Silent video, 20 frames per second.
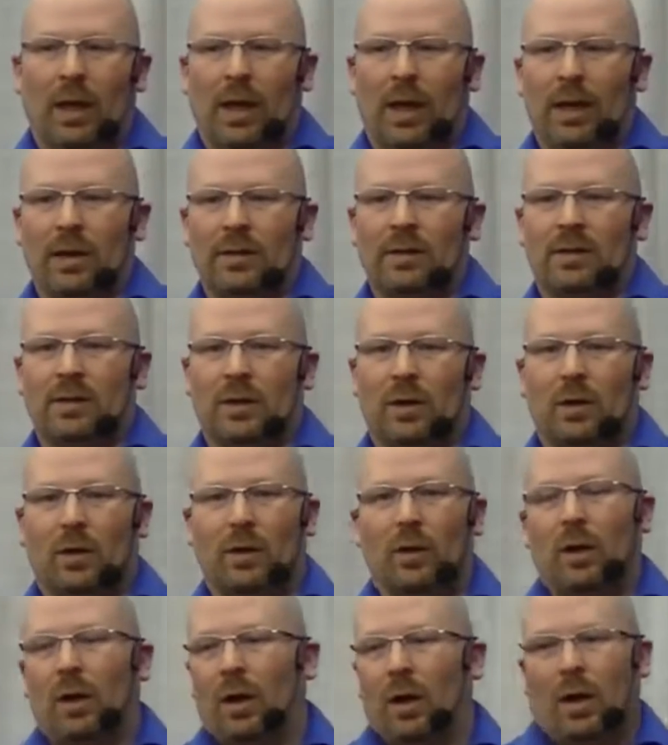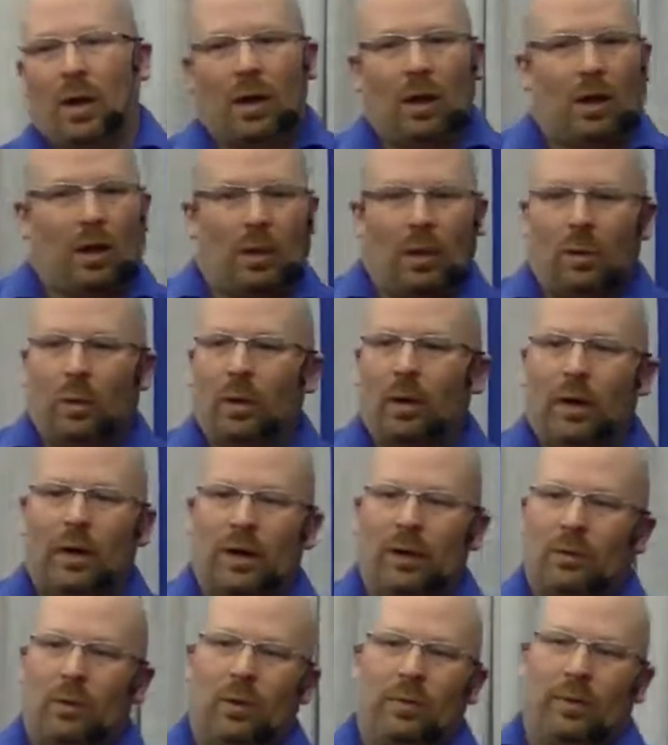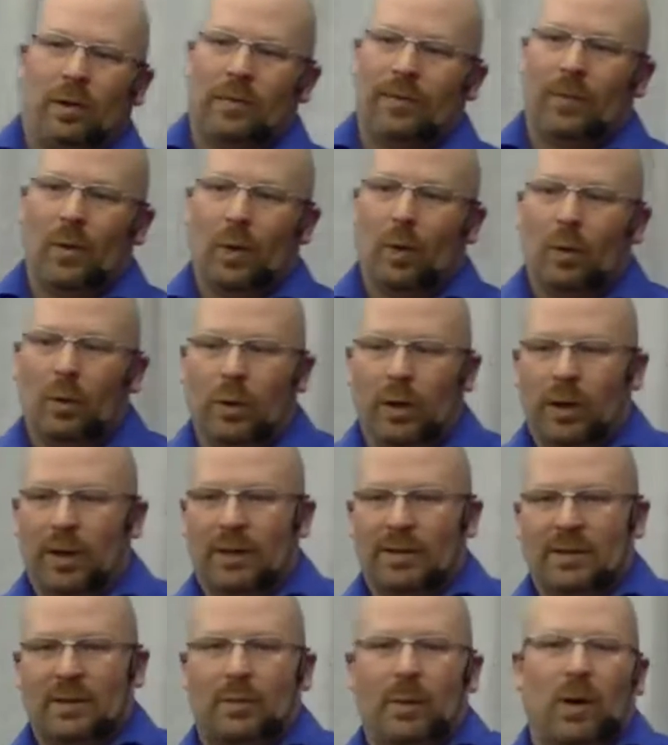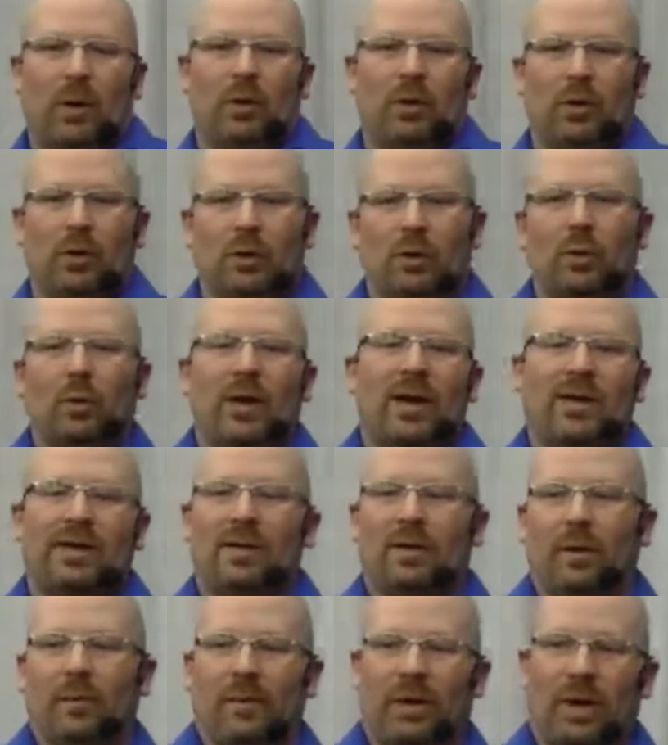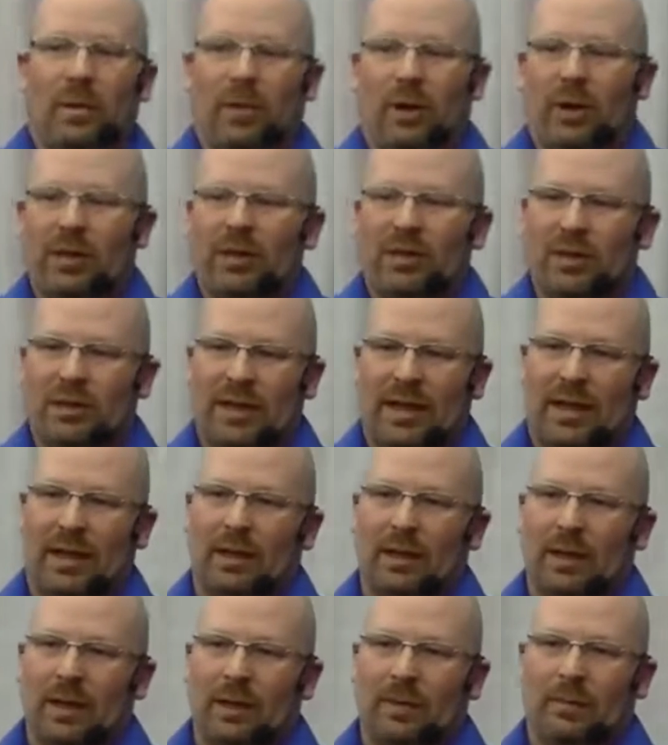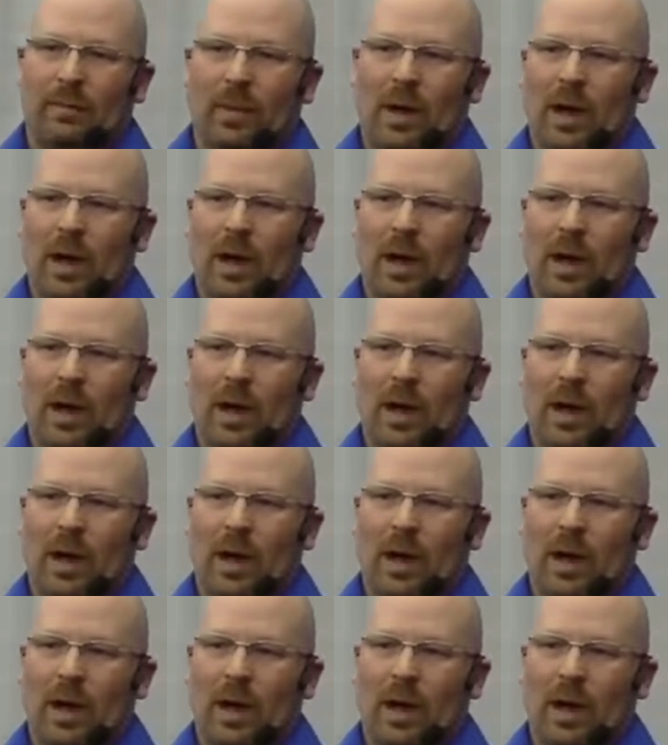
And so really moving forward, it's about you raising your vibration daily.